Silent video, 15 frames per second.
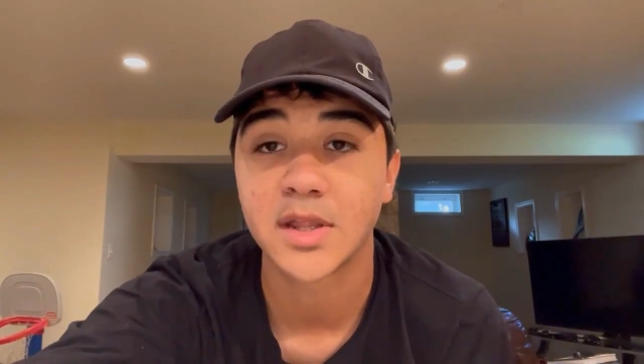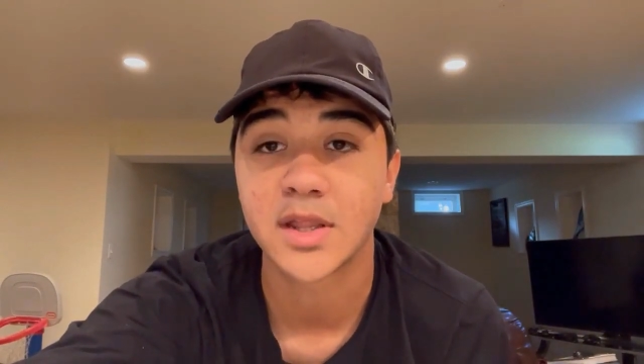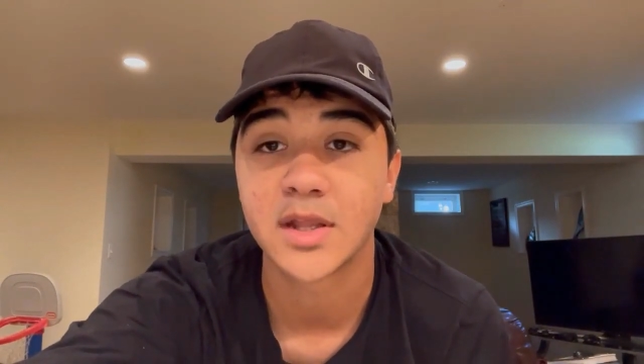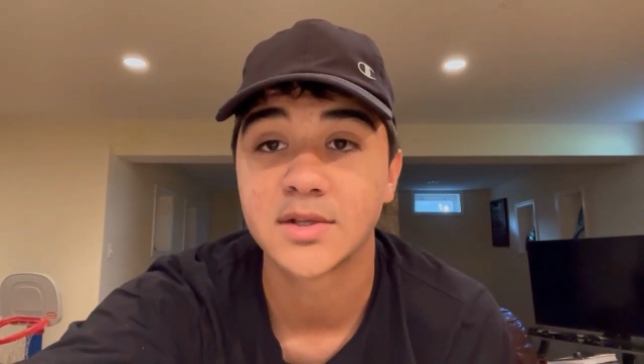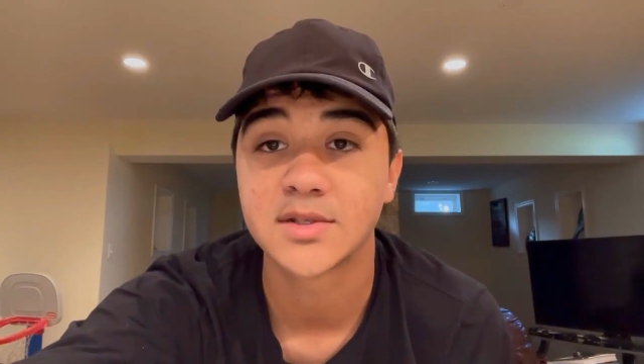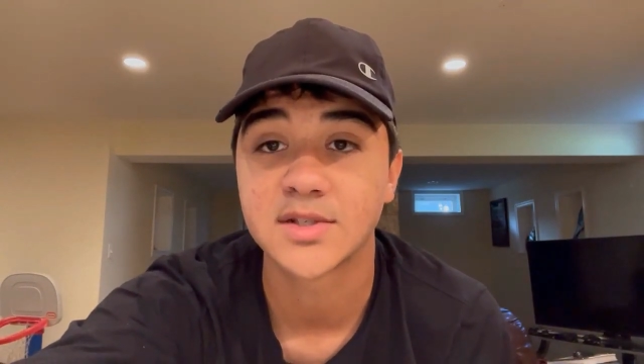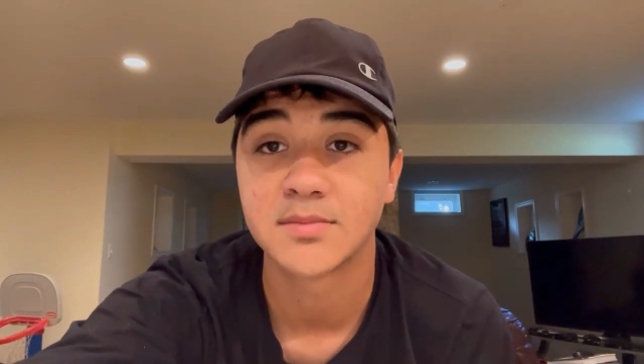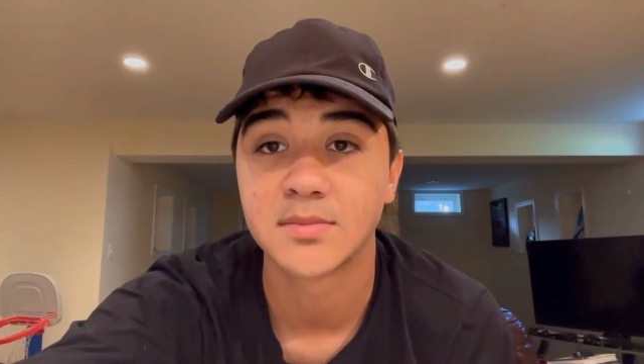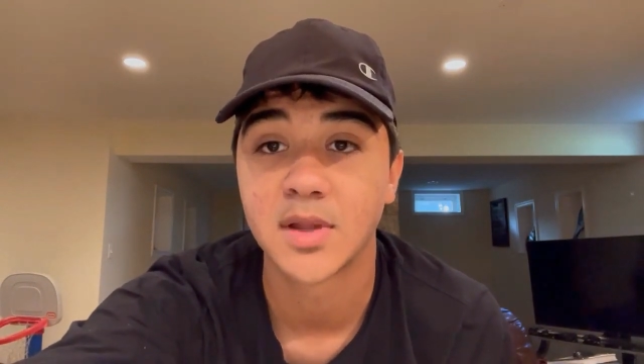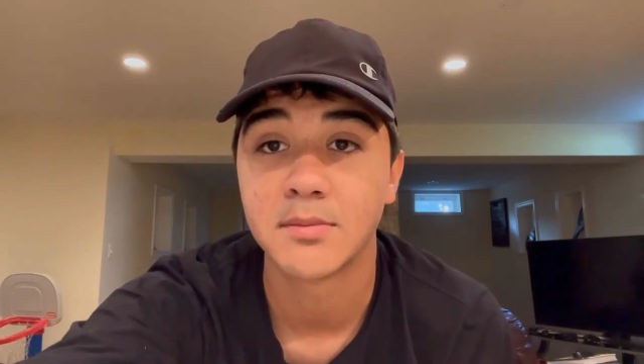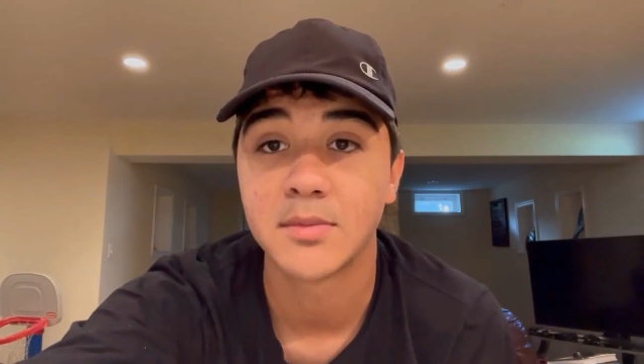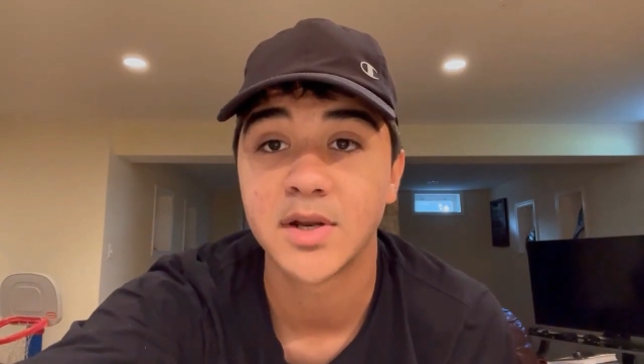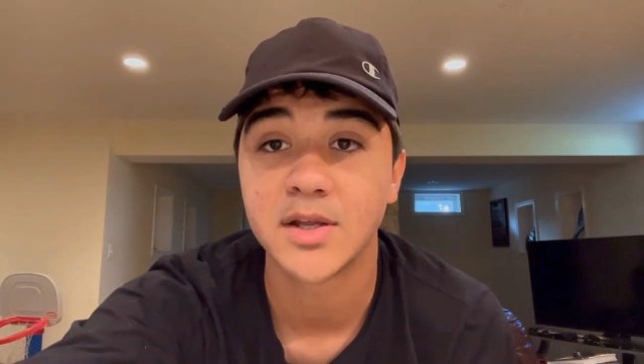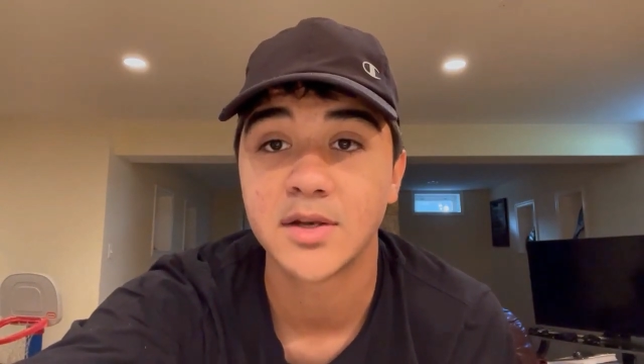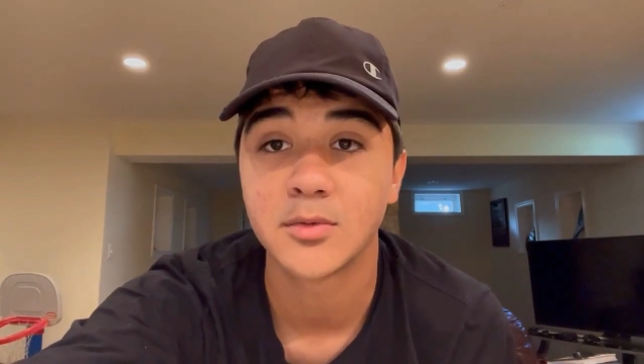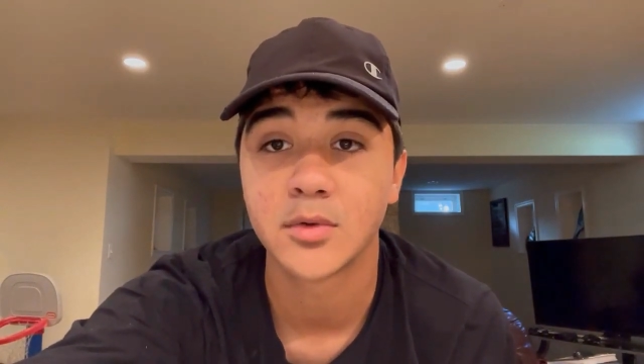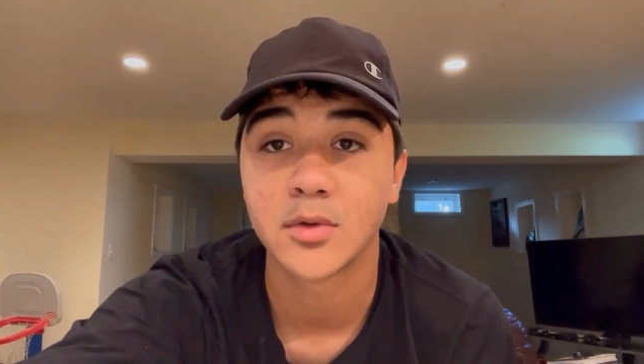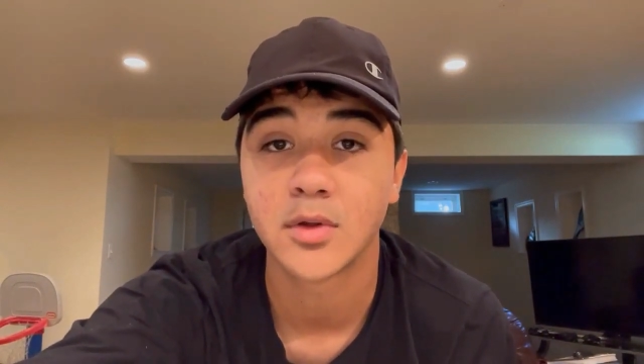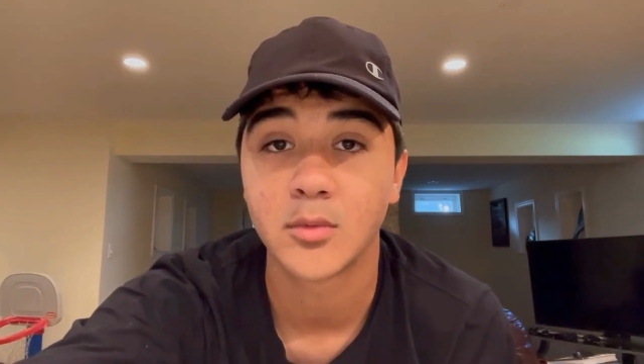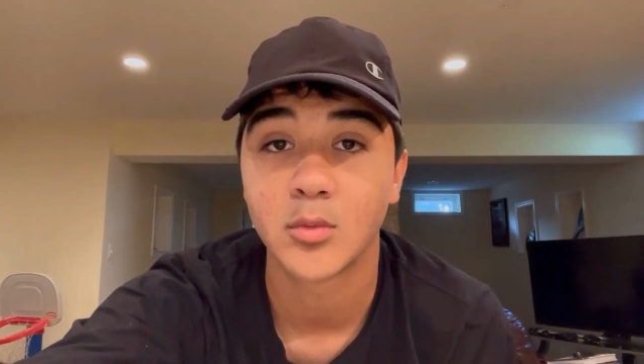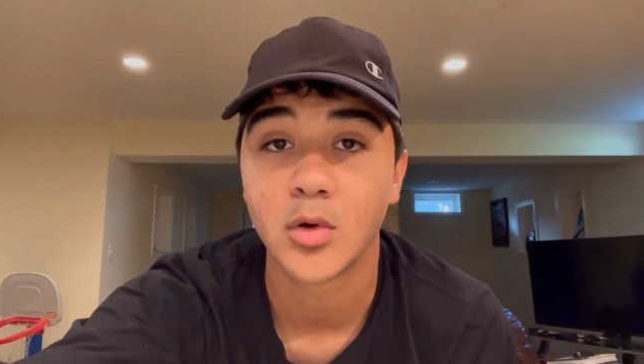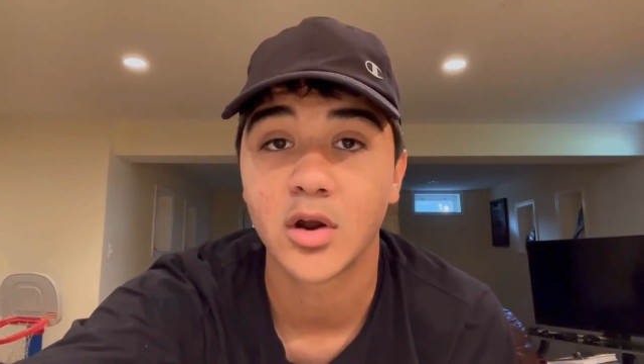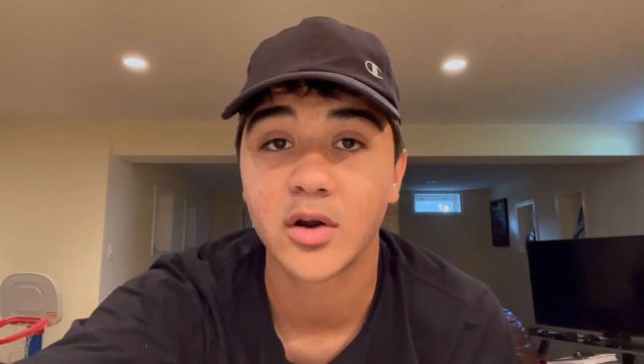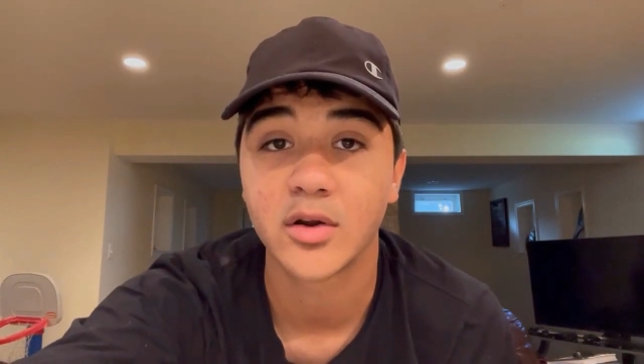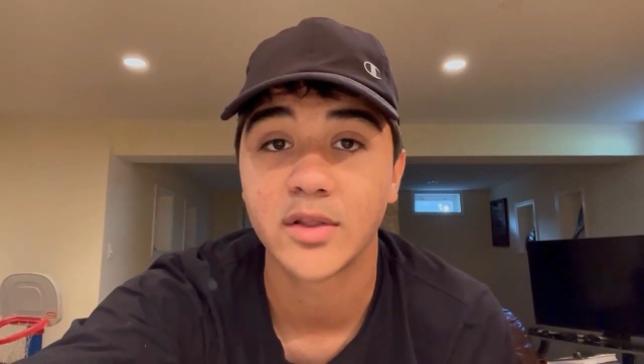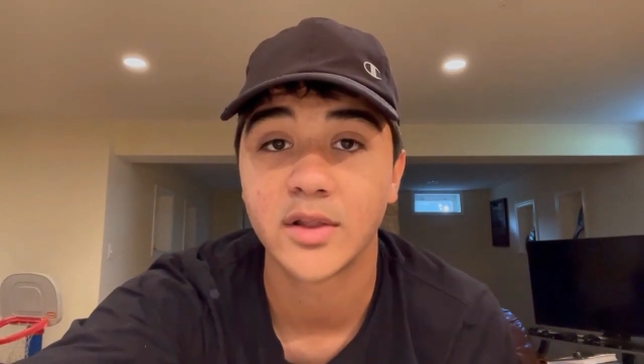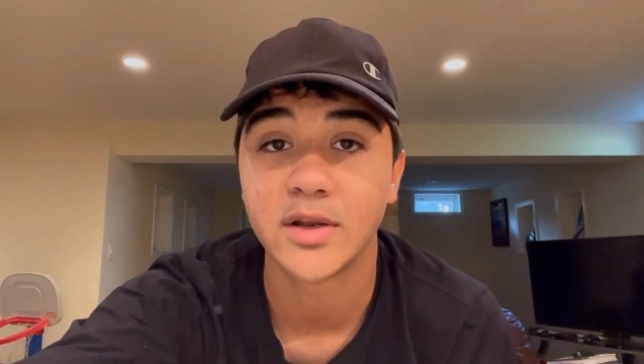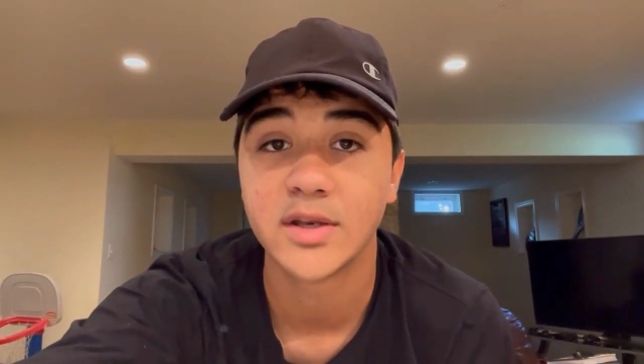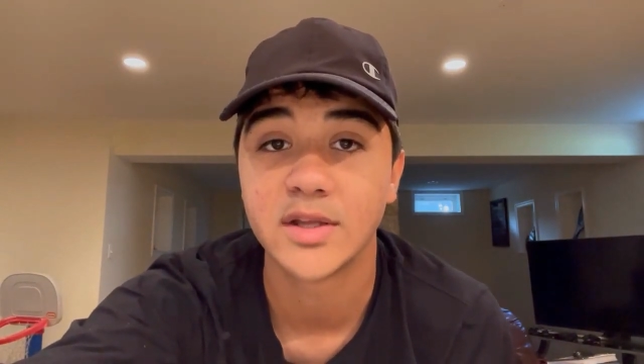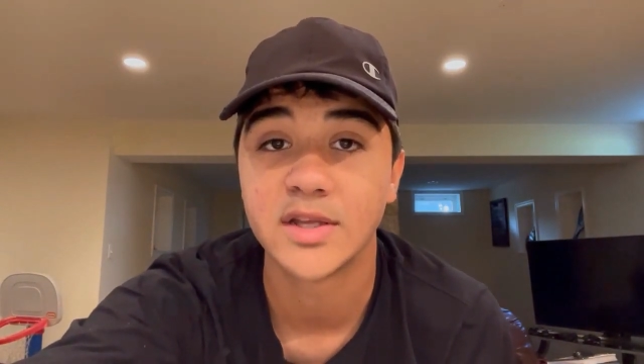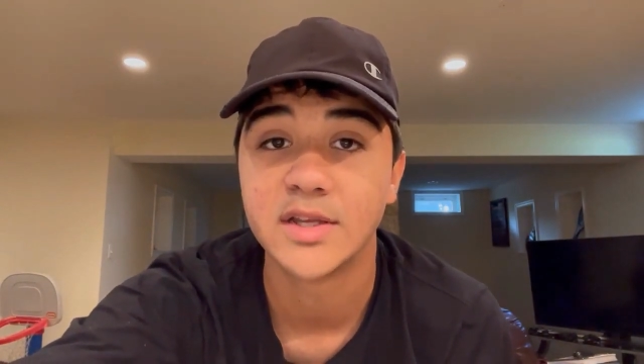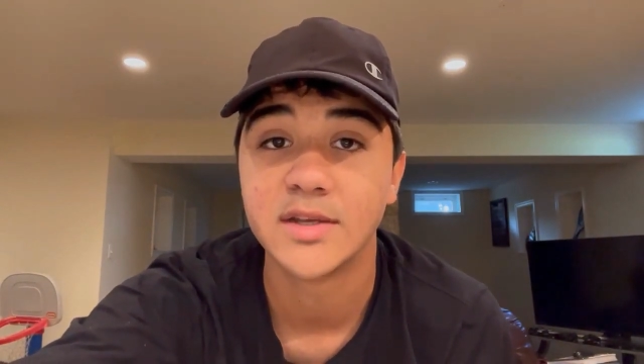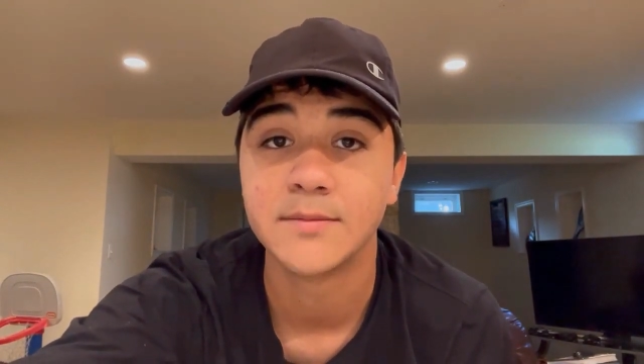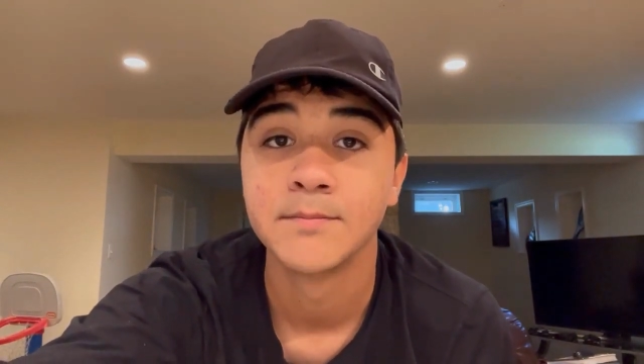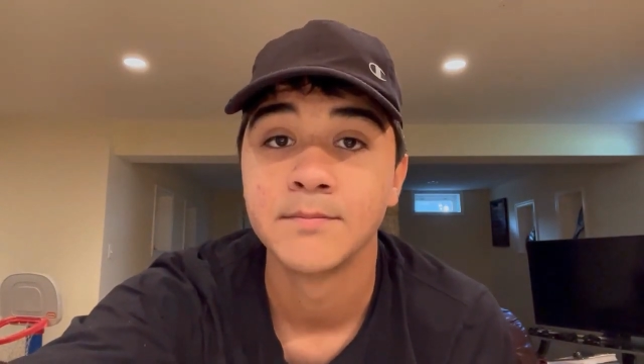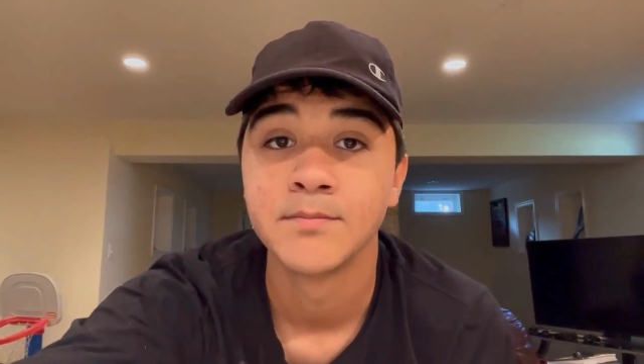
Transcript: and then some lemonade with water and then eat